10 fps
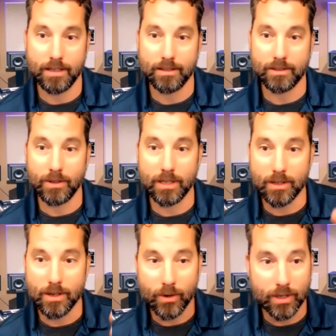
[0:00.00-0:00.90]
so that
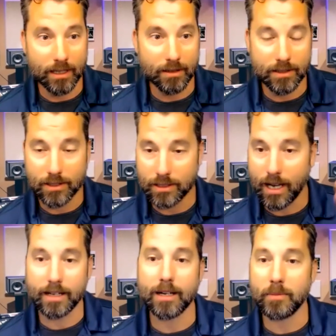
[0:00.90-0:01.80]
you don't get
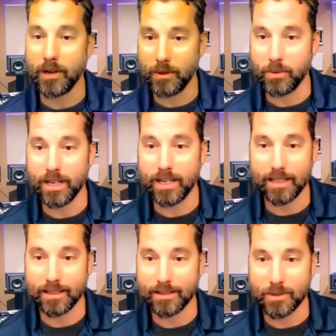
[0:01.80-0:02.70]
shot up on the
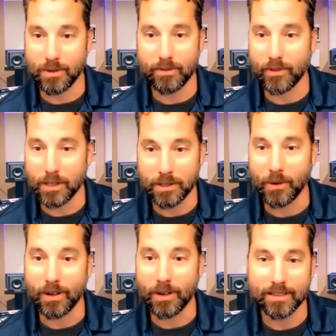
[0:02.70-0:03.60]
way through the front
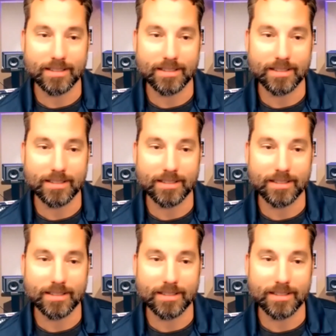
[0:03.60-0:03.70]
door.